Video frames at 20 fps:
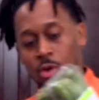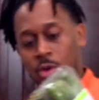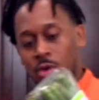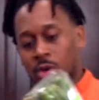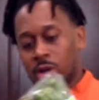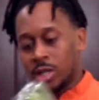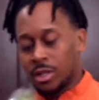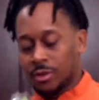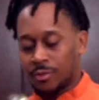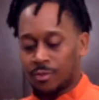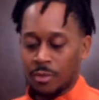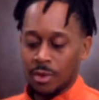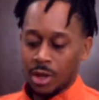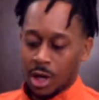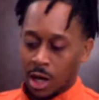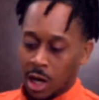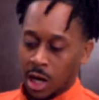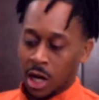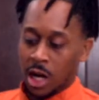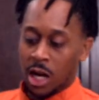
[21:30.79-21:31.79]
okra.
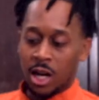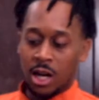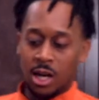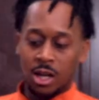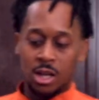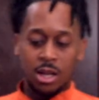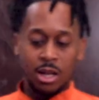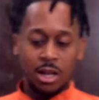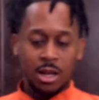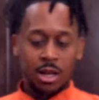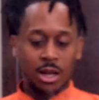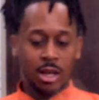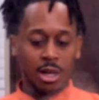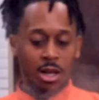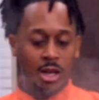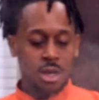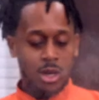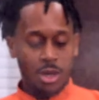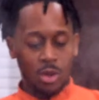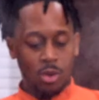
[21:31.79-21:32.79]

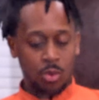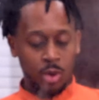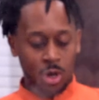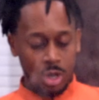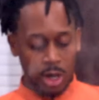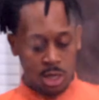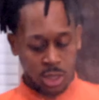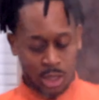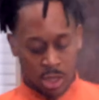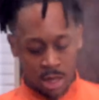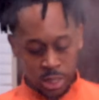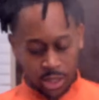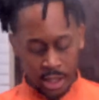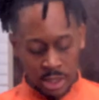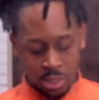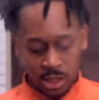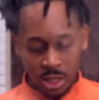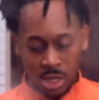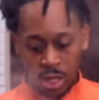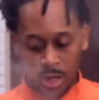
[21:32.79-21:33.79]
We're gonna cut
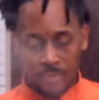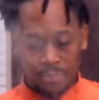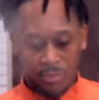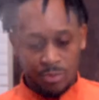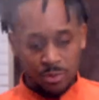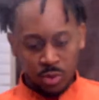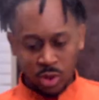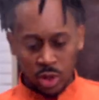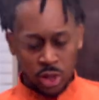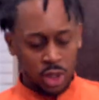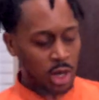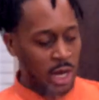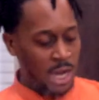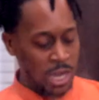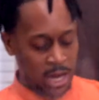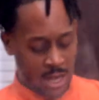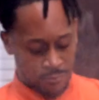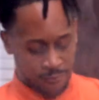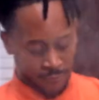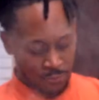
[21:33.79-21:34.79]
this up. We're just
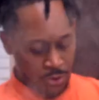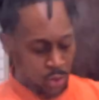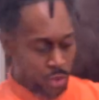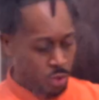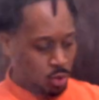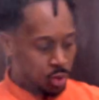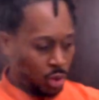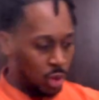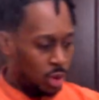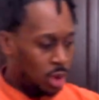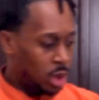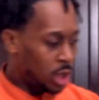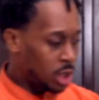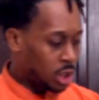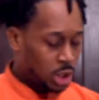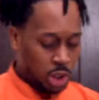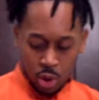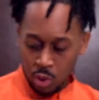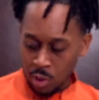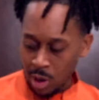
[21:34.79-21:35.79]
gonna add a few
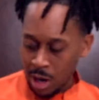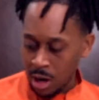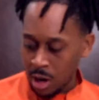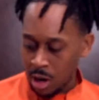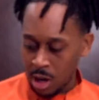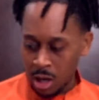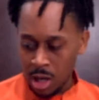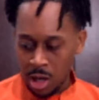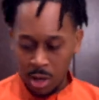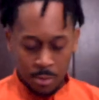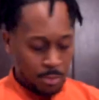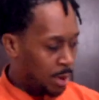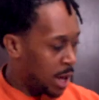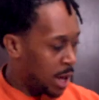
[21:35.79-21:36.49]
to our